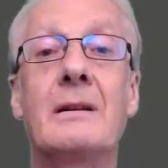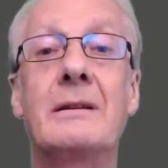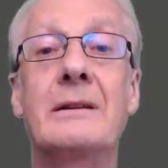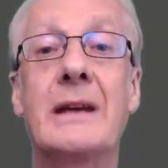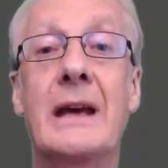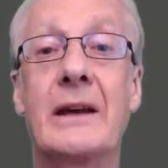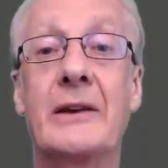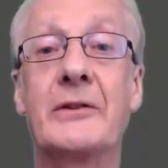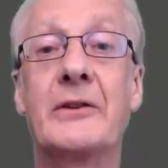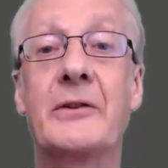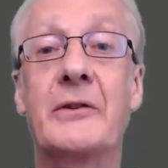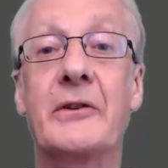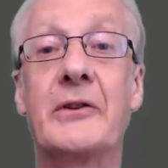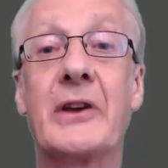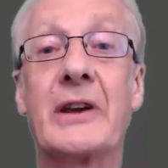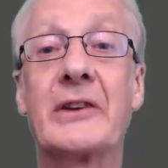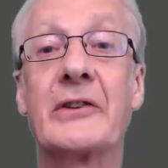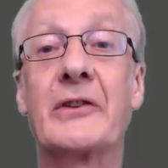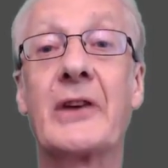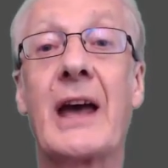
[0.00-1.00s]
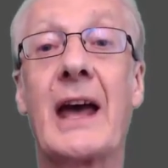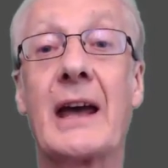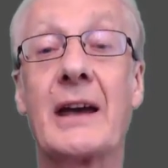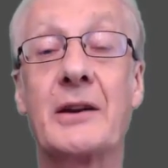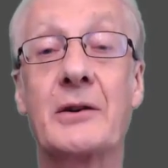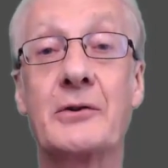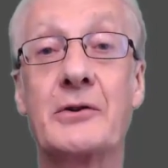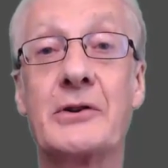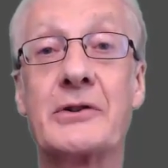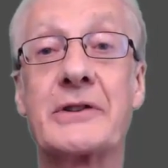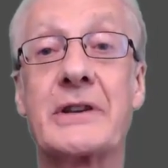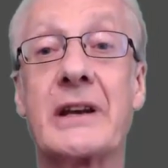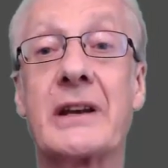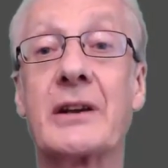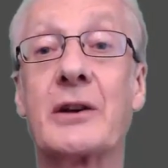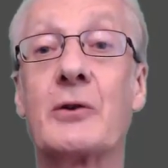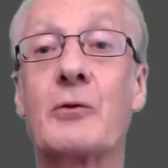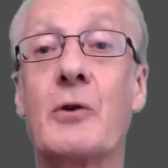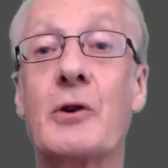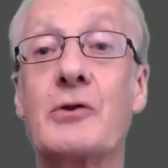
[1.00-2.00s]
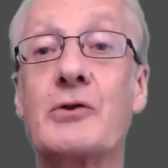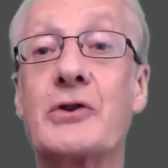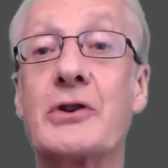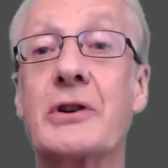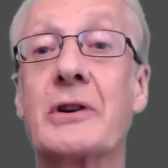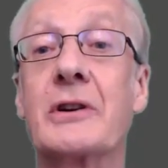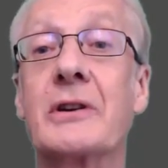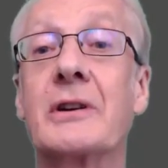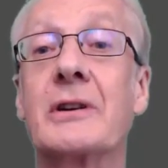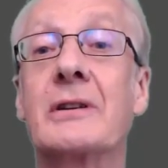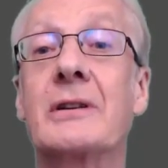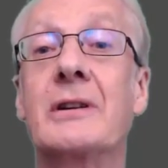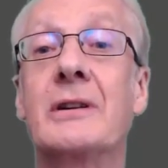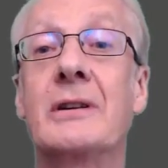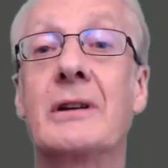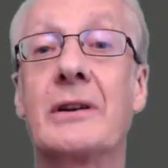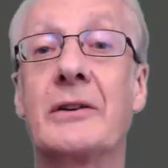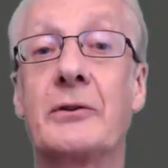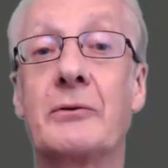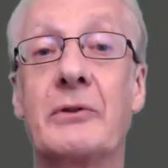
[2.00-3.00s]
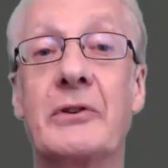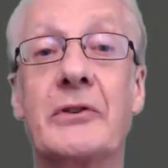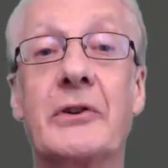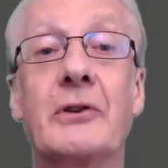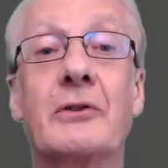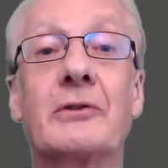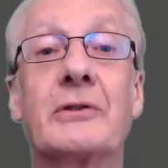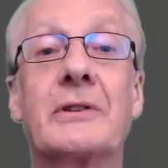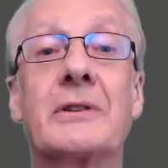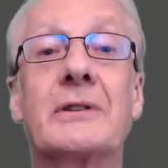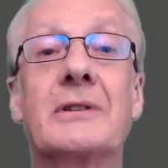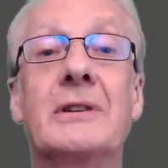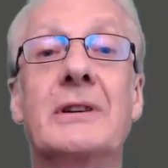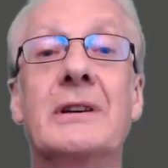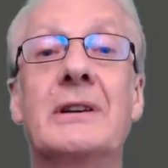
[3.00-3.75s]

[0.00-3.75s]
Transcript: Yes, if it's exact, you just get a quotient as a result,